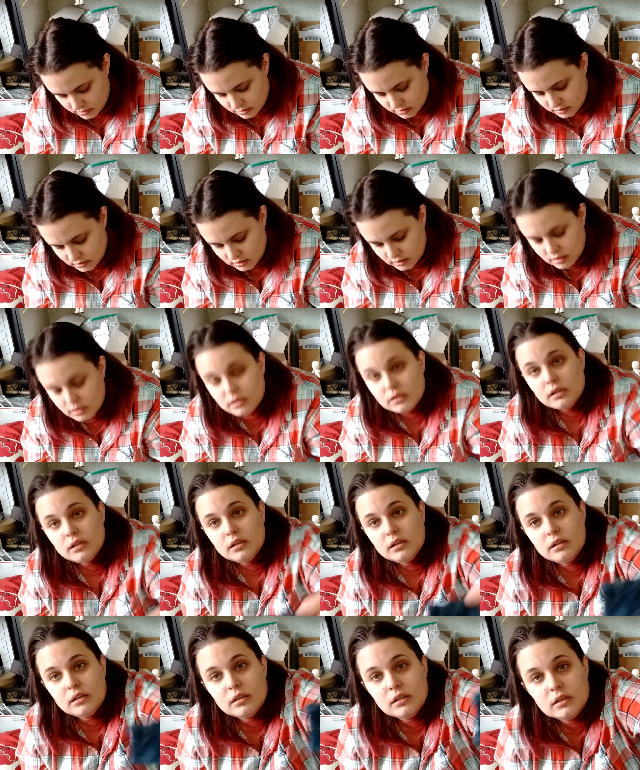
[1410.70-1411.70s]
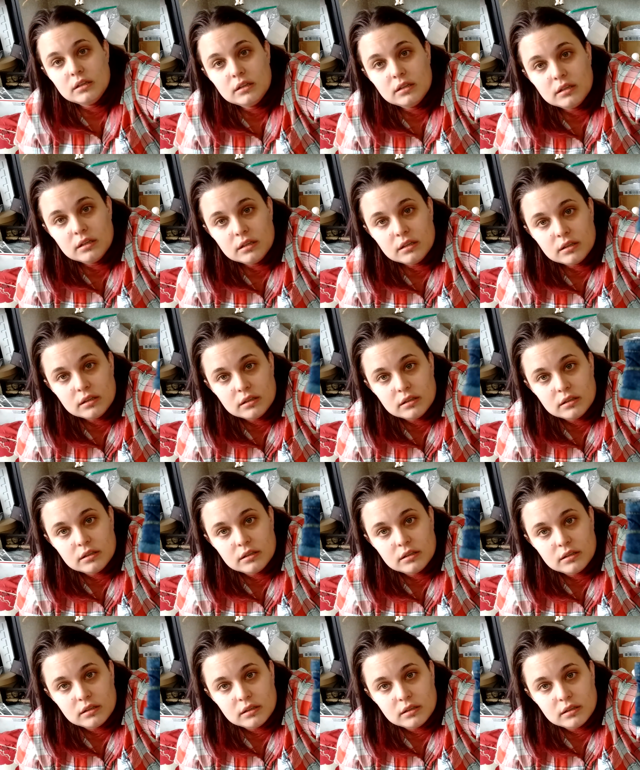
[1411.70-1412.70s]

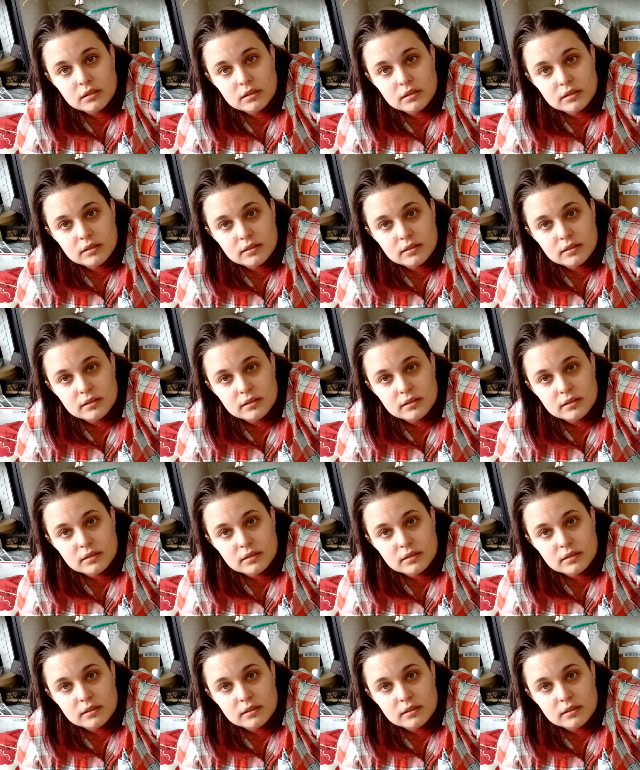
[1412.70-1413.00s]
[no speech]